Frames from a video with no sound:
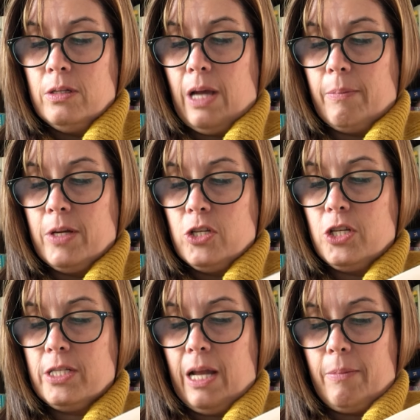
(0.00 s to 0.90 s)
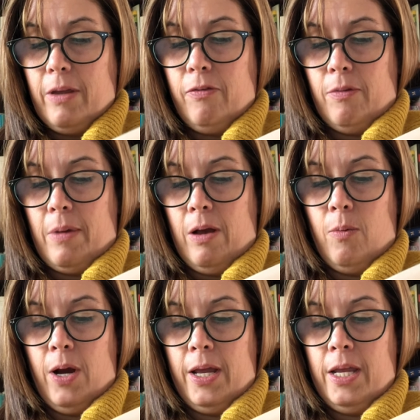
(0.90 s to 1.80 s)
Damn, she slapped me from
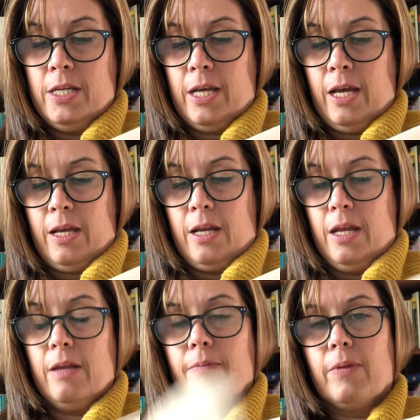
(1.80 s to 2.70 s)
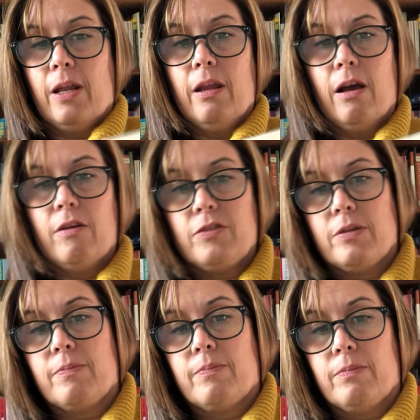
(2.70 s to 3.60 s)
Hawaii to Hackney. I
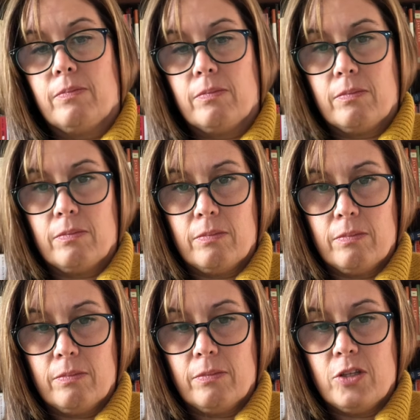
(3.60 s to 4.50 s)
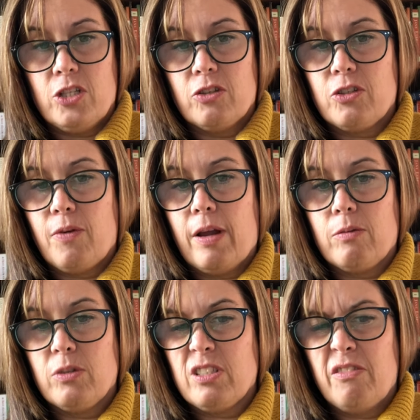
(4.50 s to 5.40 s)
laughed. She looked
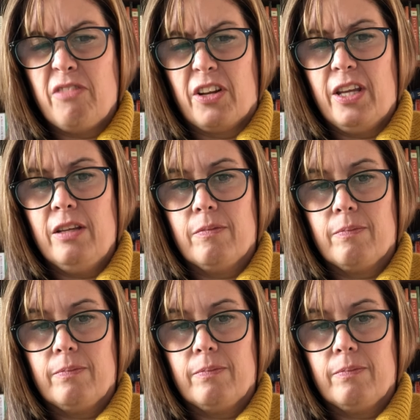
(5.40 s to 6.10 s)
around. What's so funny?